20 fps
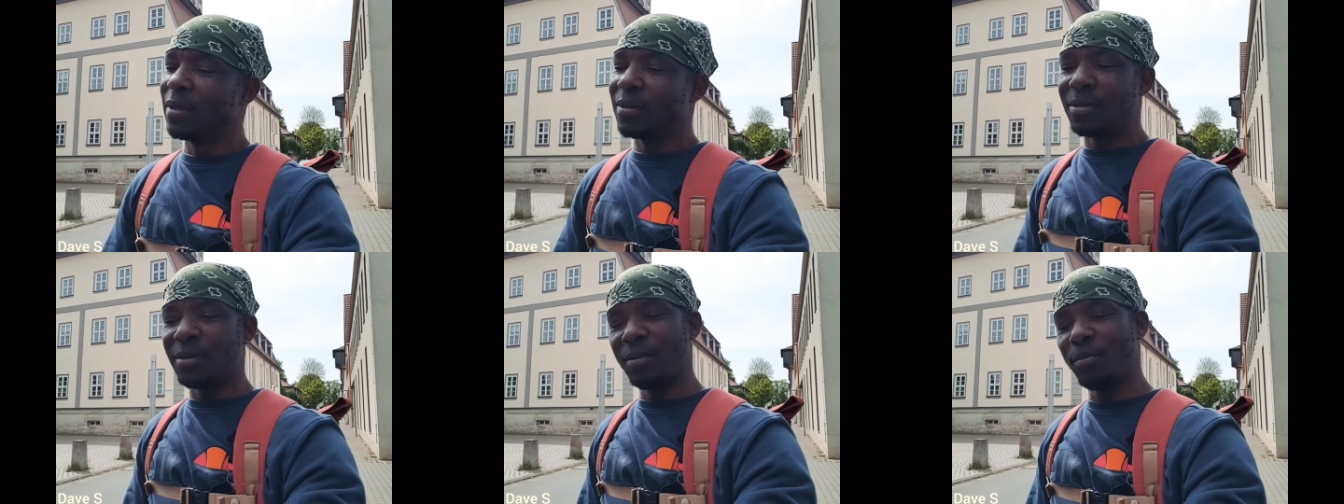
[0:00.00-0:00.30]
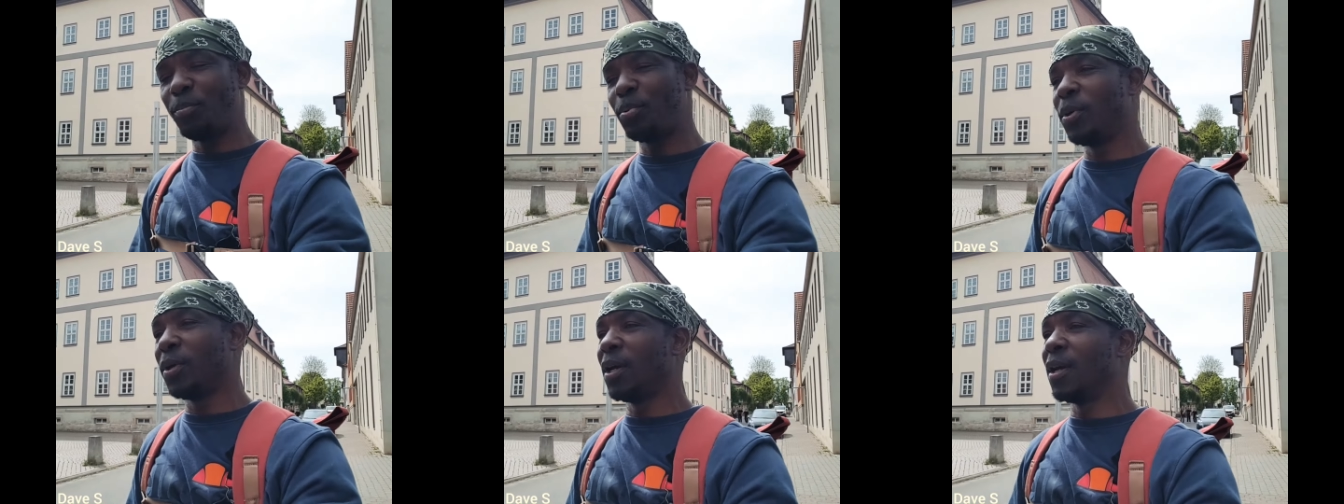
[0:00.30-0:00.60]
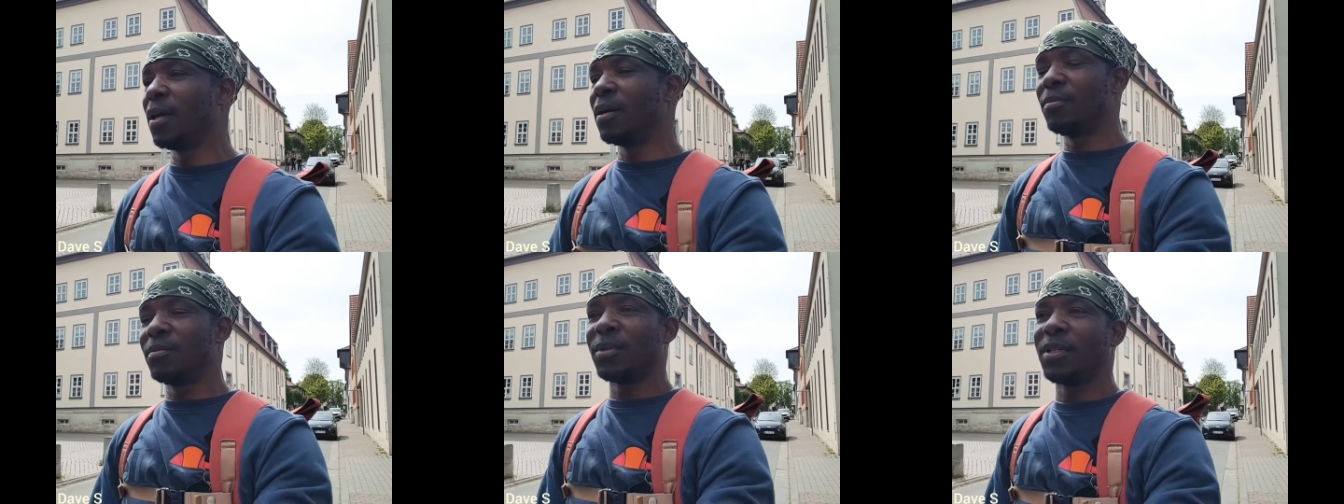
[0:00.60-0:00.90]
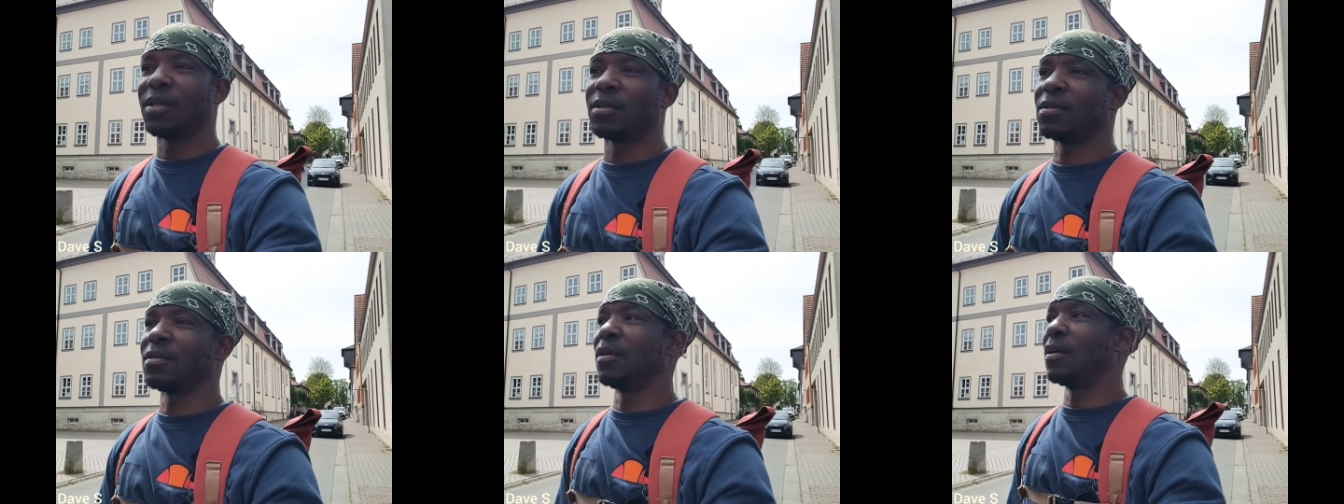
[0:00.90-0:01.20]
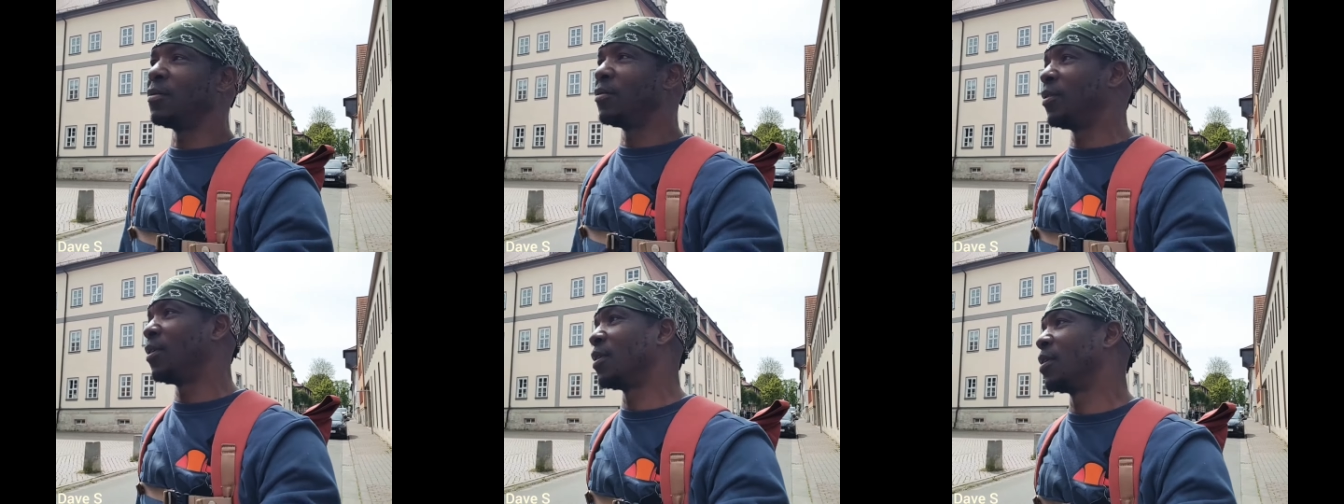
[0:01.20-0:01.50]
10 p.m. That's
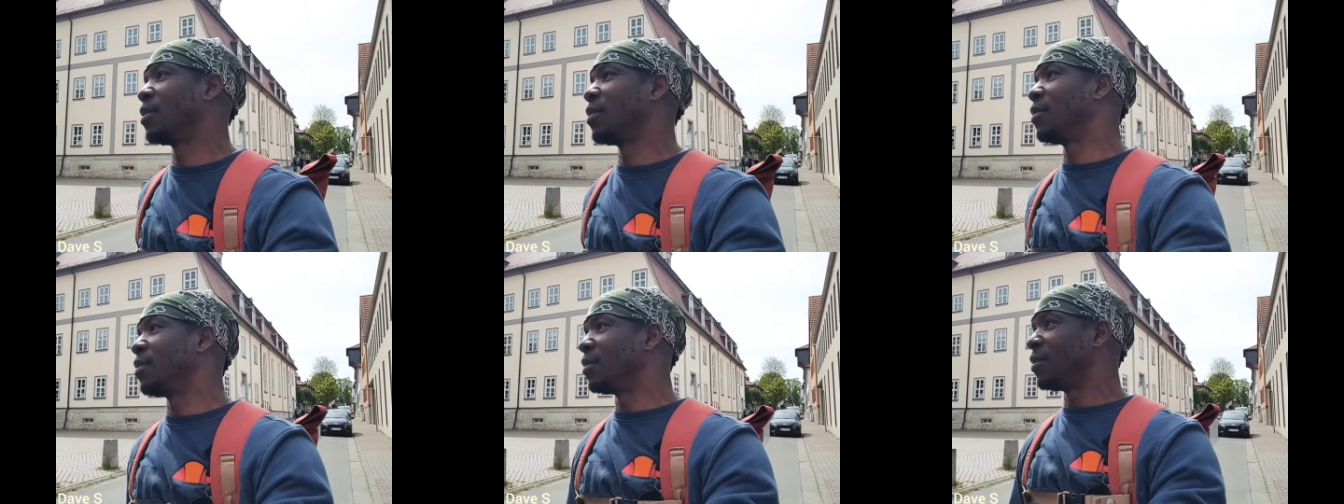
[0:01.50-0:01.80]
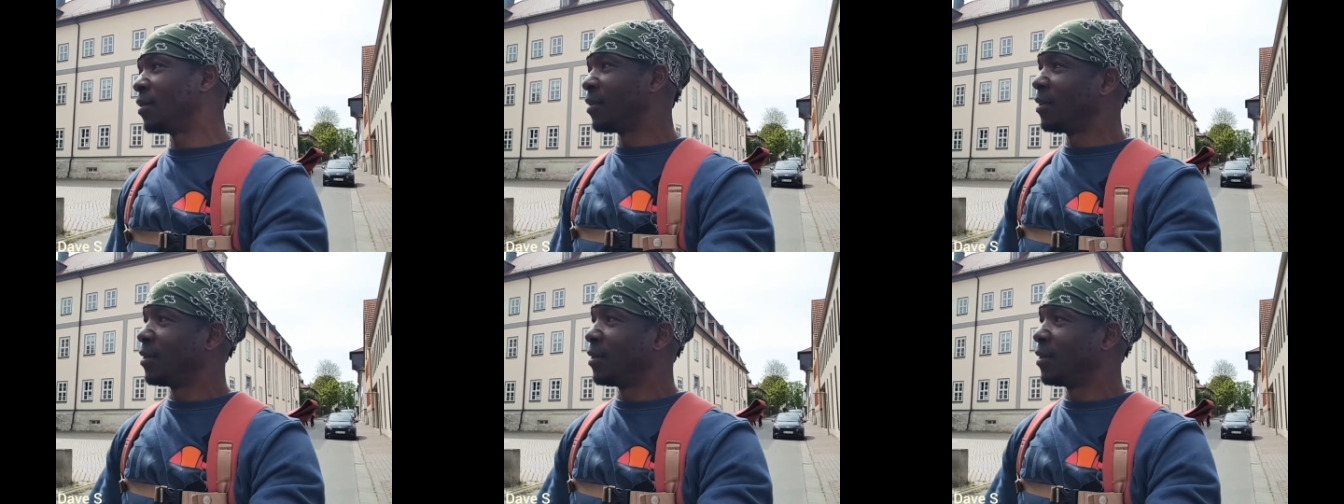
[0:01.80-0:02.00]
not really good.